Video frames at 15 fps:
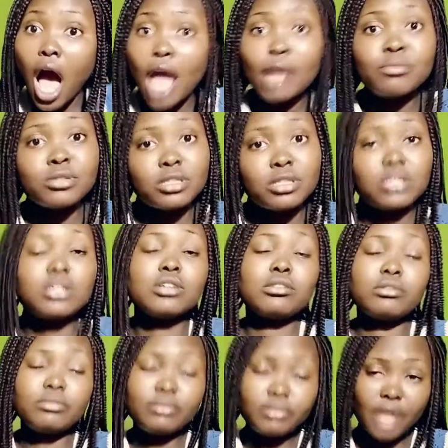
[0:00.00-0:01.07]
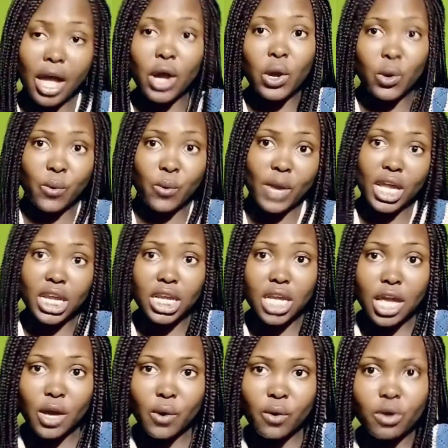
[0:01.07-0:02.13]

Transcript: I'm still decorating in